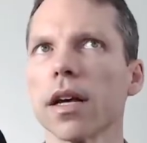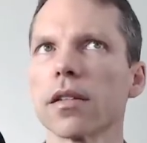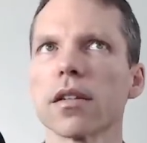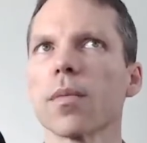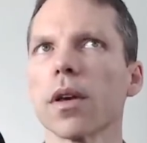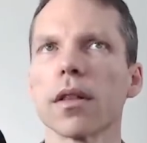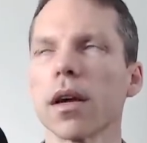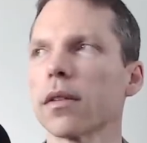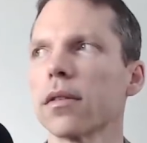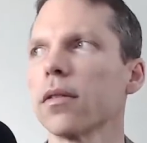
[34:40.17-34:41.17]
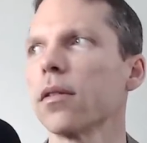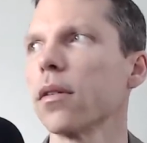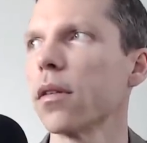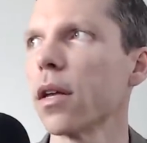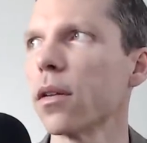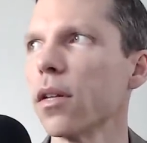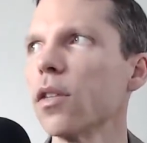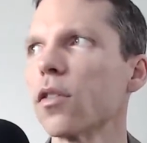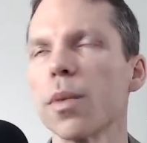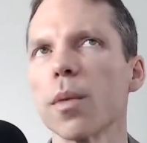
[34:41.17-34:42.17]
something that
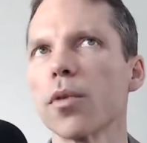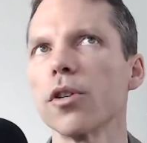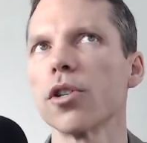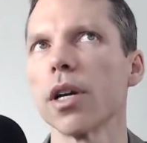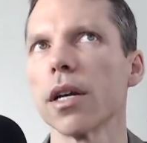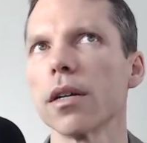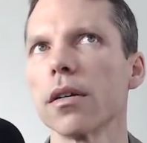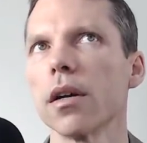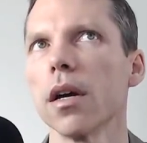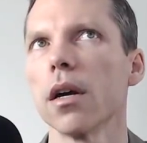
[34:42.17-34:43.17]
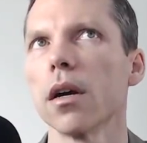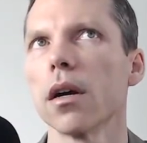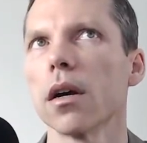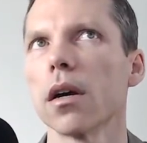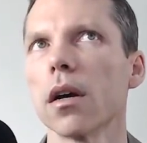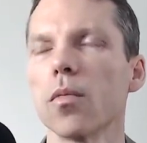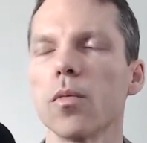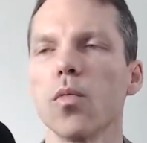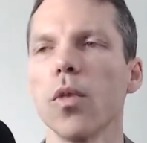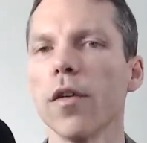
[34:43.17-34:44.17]
needs to be appreciated.
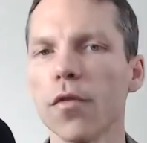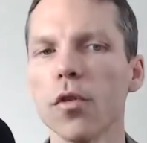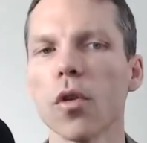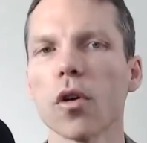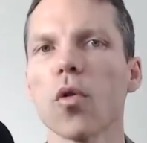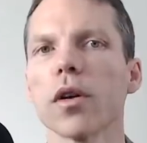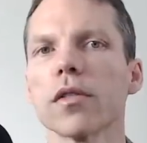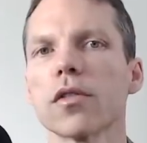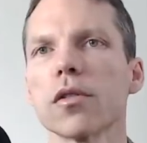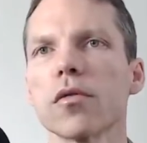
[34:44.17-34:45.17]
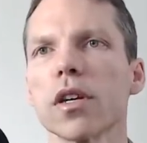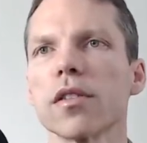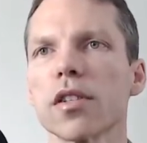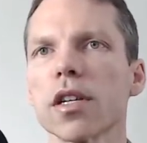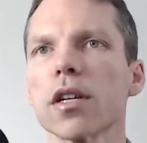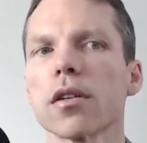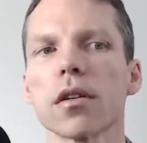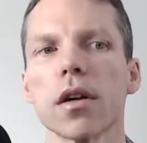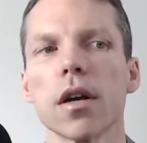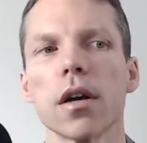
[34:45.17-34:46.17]
If you are going to
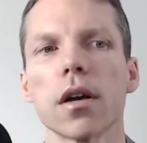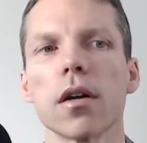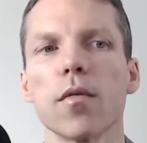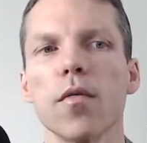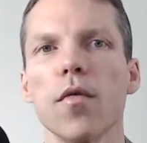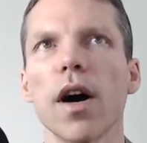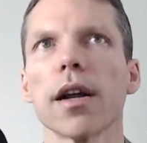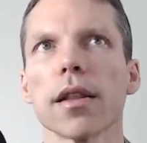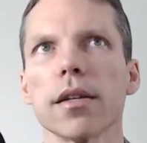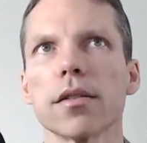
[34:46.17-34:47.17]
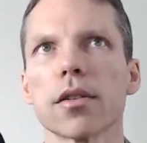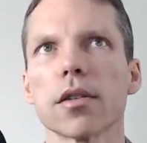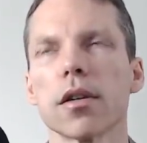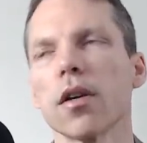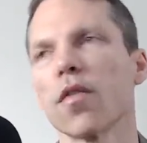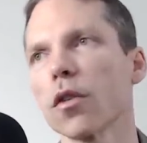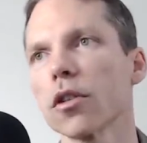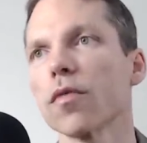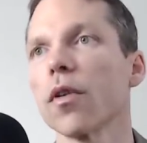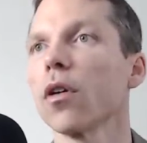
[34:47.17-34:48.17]
consider violence,
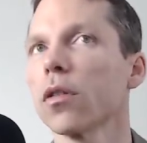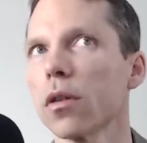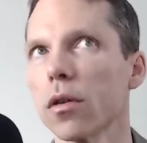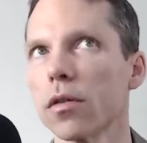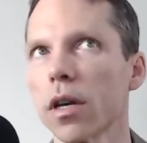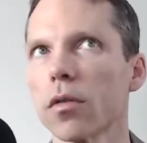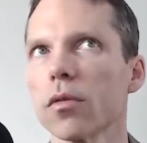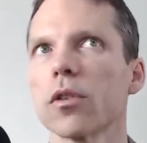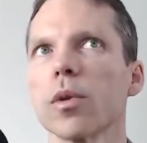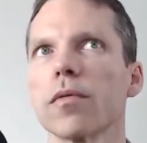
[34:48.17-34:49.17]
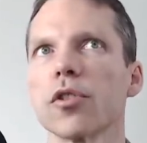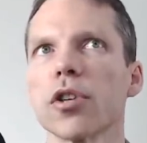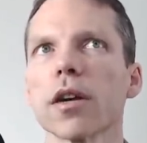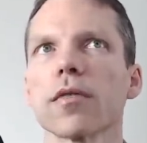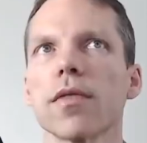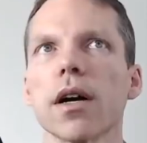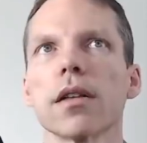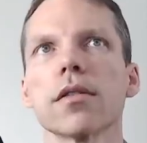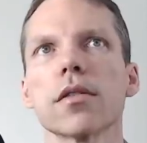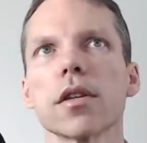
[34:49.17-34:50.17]
first of all, not only do we reject
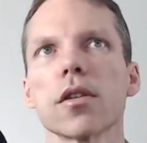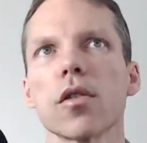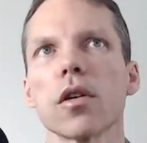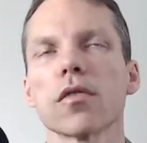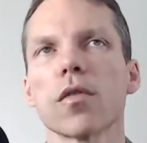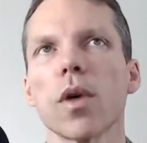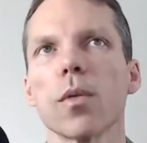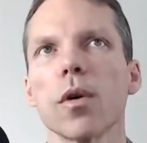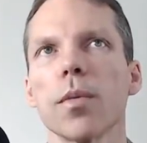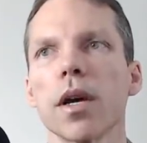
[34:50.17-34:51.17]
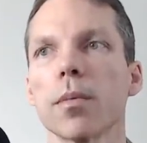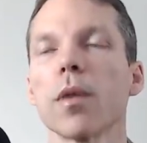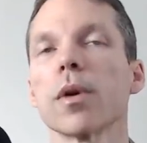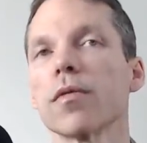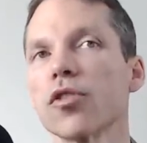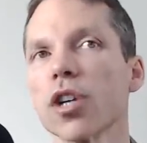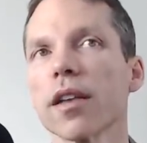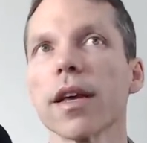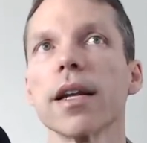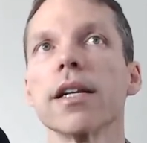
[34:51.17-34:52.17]
violence in the Cause for White Wellbeing, but we
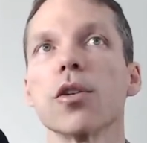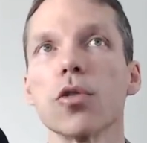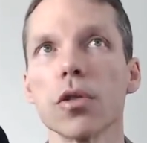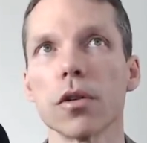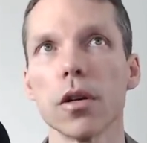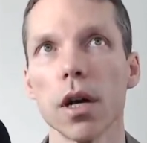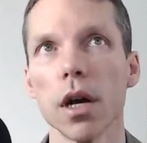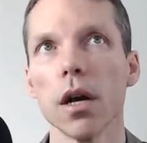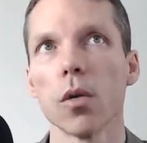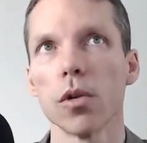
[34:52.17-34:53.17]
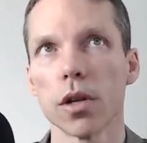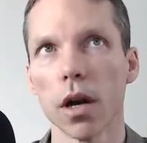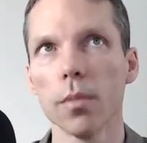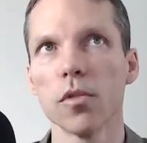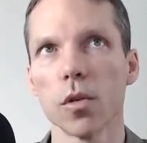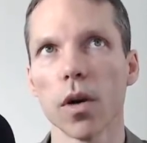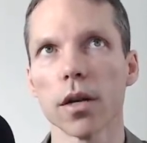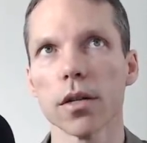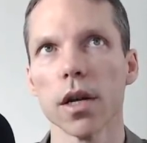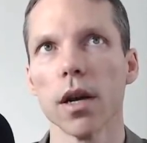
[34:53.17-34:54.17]
reject that any good would come to
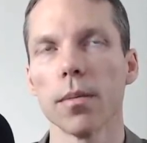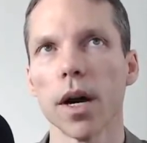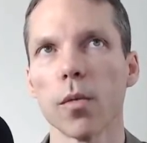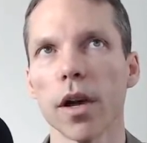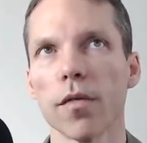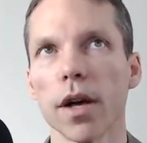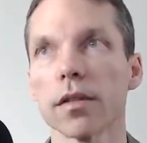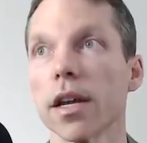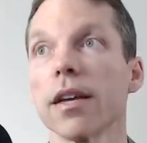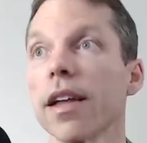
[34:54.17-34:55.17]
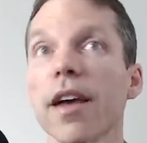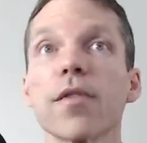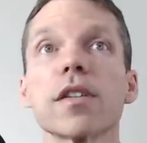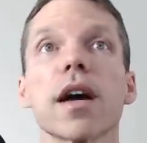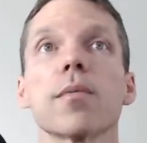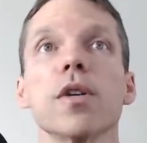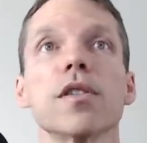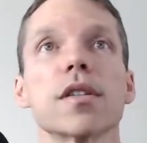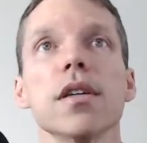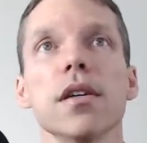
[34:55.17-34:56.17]
us by way of violence. And every time we
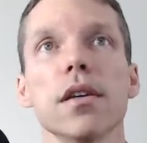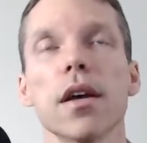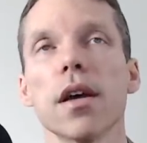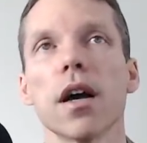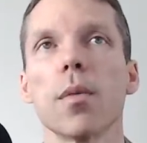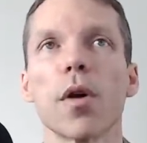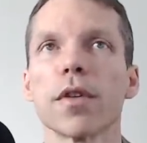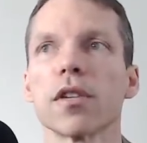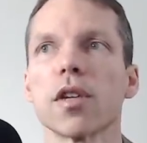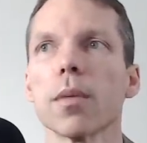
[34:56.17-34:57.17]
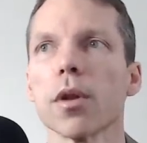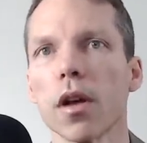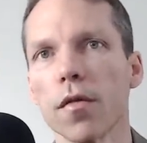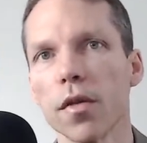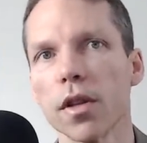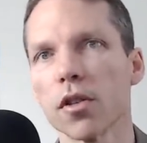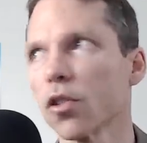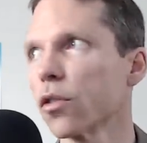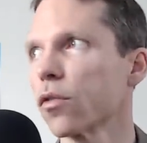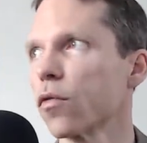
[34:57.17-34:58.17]
see a perfect example of these
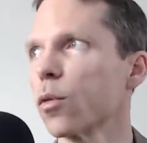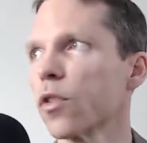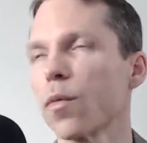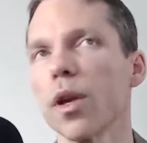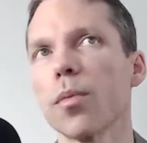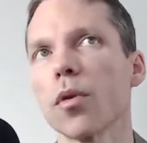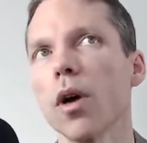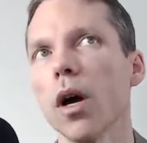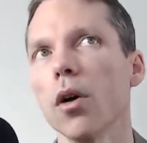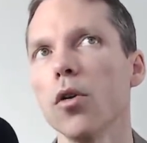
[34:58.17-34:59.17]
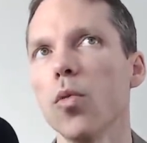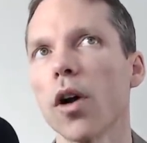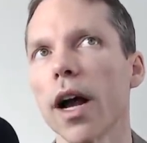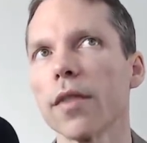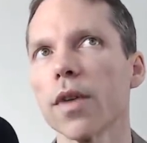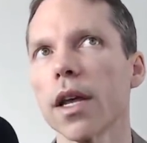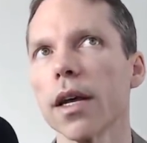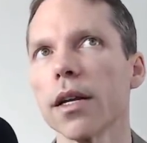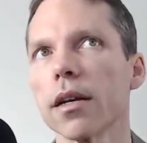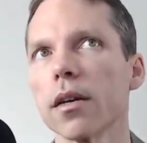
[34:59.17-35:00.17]
certain groups of people who were
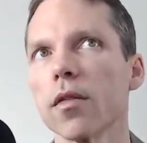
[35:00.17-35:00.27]
advocating